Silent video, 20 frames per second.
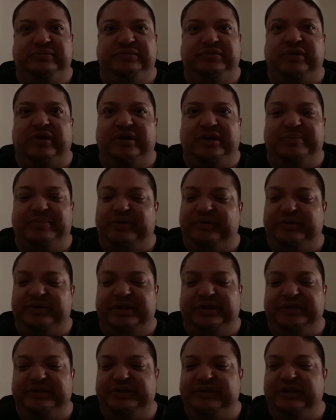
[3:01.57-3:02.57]
talk about
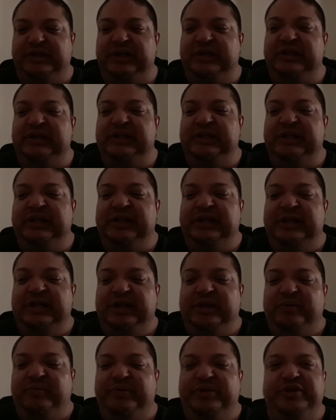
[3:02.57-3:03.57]
this
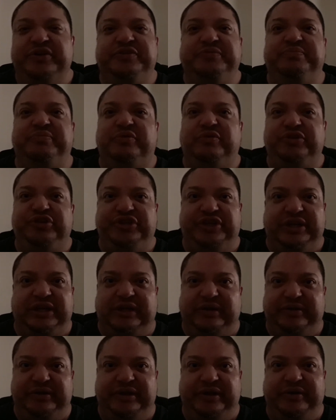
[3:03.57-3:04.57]
when there's bullshit
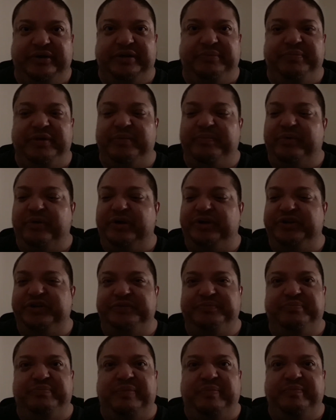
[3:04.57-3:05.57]
out there that people are just
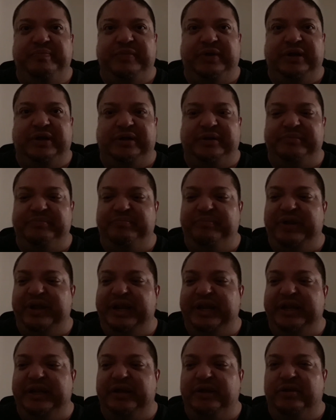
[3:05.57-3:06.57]
um,
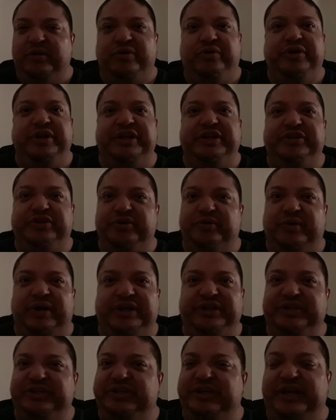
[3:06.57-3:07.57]
being lured into, I
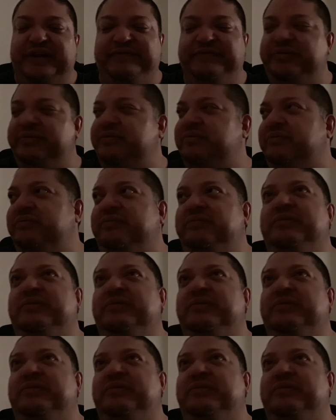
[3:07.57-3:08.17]
just have to,